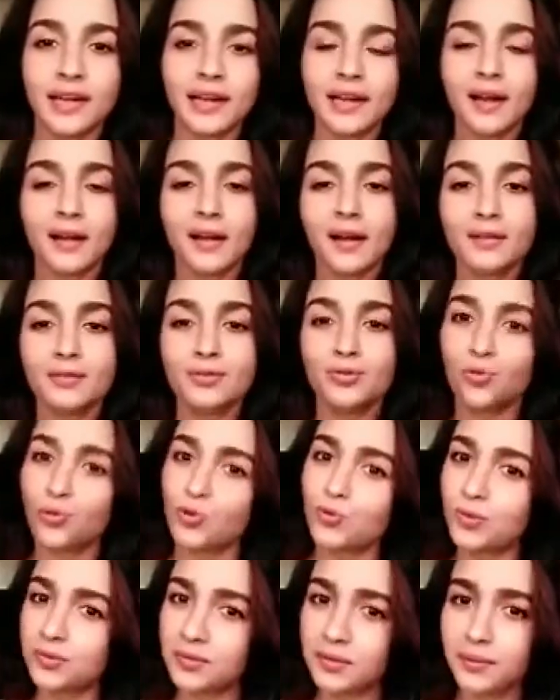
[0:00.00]
Like I can't
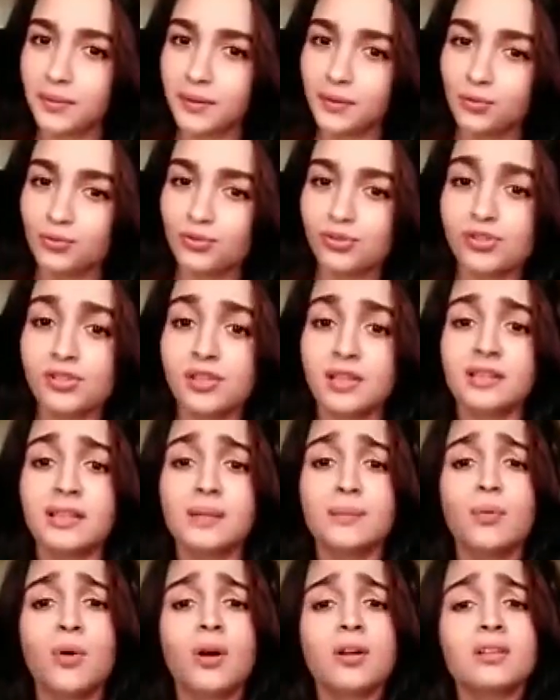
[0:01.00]
choose between my two children. And
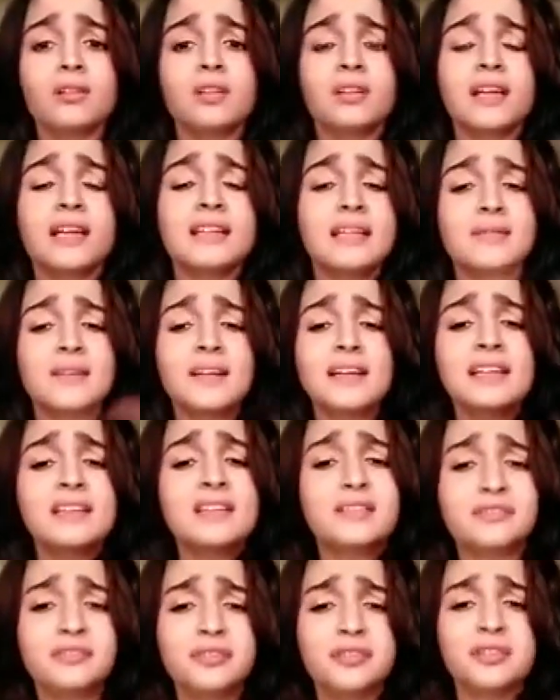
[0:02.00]
they're very
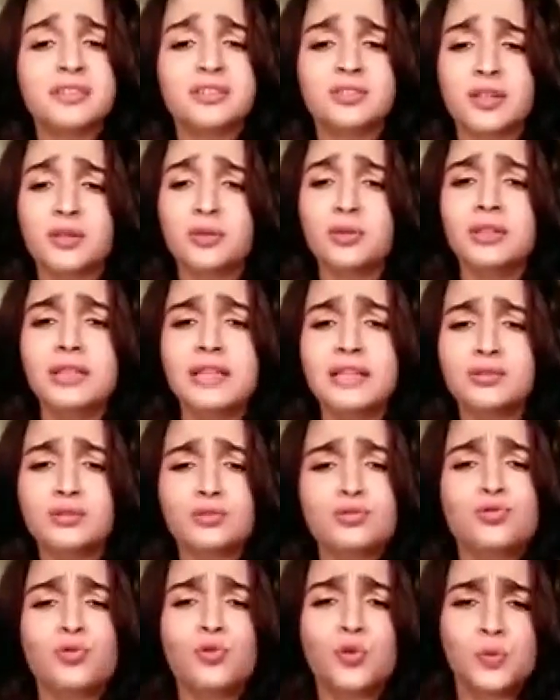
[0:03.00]
different. So I don't need
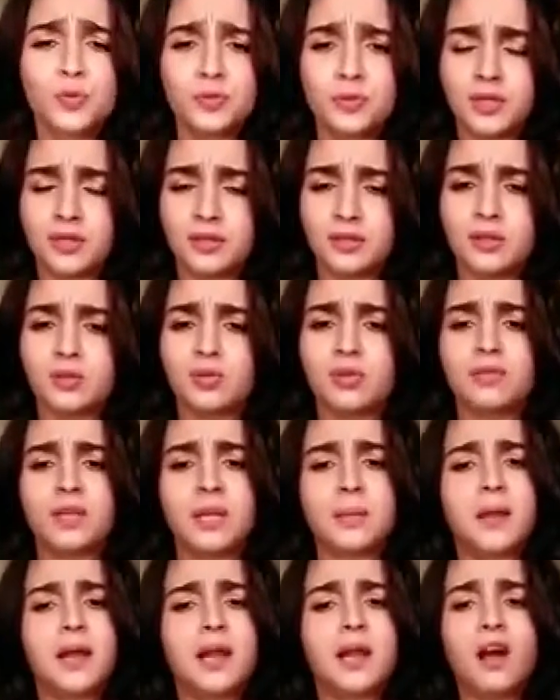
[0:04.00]
to choose between the two of
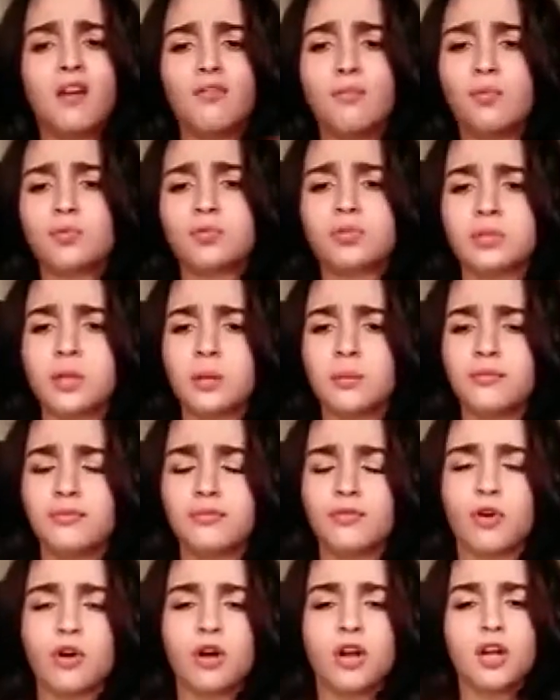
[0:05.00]
them. I love both of them
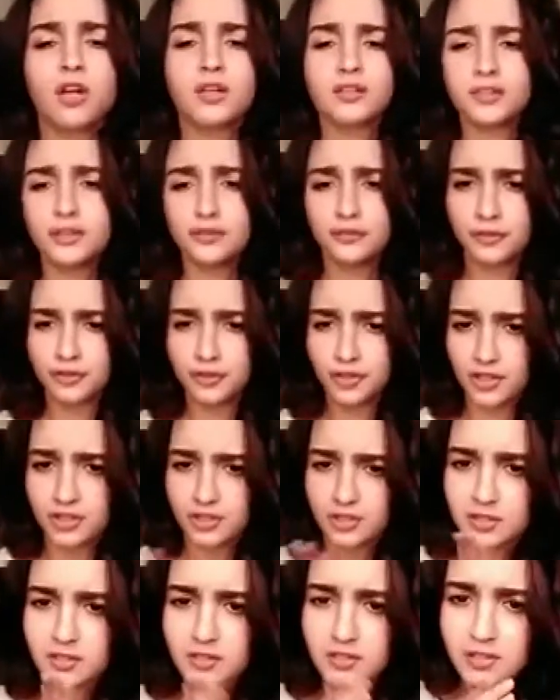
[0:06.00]
for different
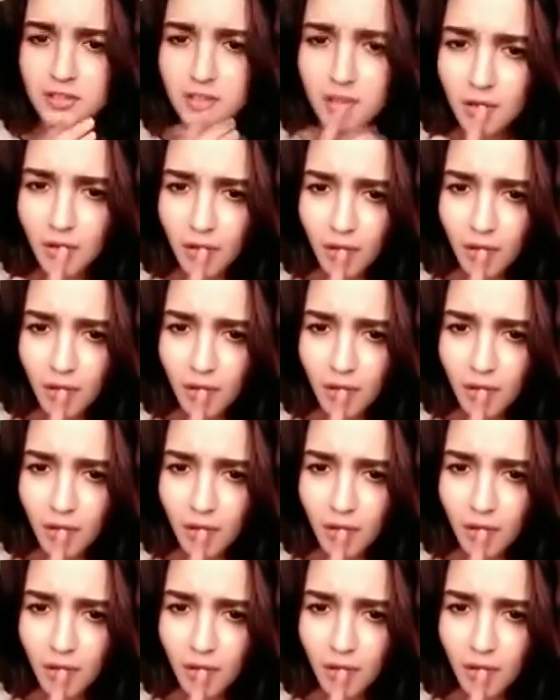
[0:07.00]
reasons.